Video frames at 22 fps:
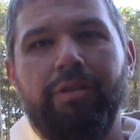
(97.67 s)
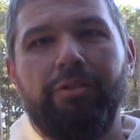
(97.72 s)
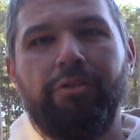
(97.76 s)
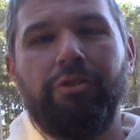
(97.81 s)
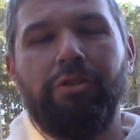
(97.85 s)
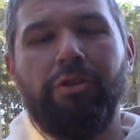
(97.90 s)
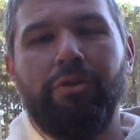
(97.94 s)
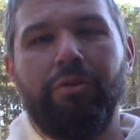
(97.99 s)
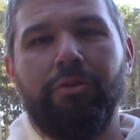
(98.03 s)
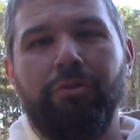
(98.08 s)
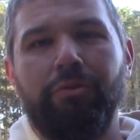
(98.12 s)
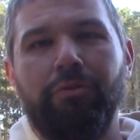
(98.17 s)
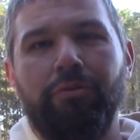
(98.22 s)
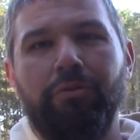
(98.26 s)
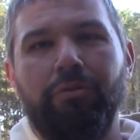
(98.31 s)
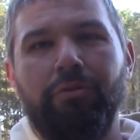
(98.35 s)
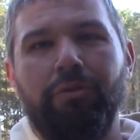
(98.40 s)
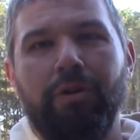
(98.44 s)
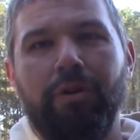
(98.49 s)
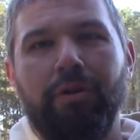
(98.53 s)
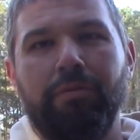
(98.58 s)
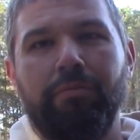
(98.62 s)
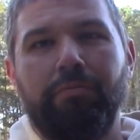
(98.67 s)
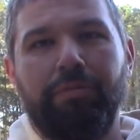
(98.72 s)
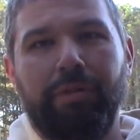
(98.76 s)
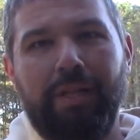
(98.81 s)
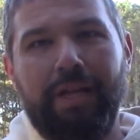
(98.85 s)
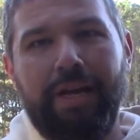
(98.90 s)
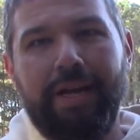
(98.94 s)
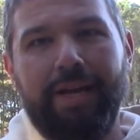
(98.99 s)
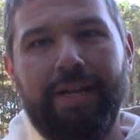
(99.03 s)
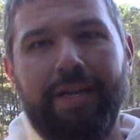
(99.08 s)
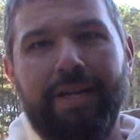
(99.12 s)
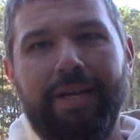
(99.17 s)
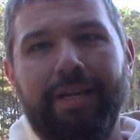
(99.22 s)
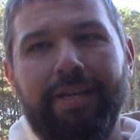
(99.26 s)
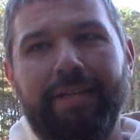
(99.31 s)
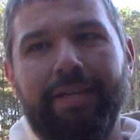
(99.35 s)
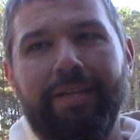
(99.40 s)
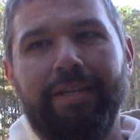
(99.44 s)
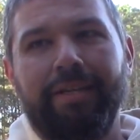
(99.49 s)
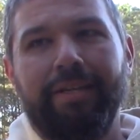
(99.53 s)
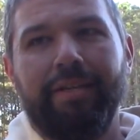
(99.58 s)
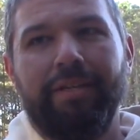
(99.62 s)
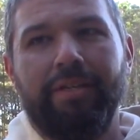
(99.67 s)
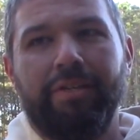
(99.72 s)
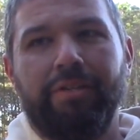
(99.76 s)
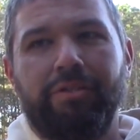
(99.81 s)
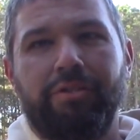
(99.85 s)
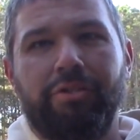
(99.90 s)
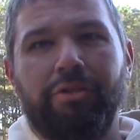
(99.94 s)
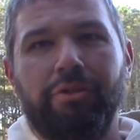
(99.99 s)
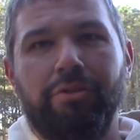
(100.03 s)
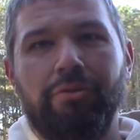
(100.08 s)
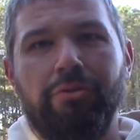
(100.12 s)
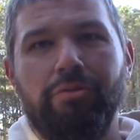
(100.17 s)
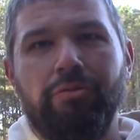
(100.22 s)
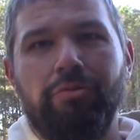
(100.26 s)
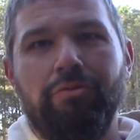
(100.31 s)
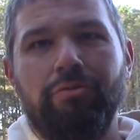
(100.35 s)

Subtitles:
to planting to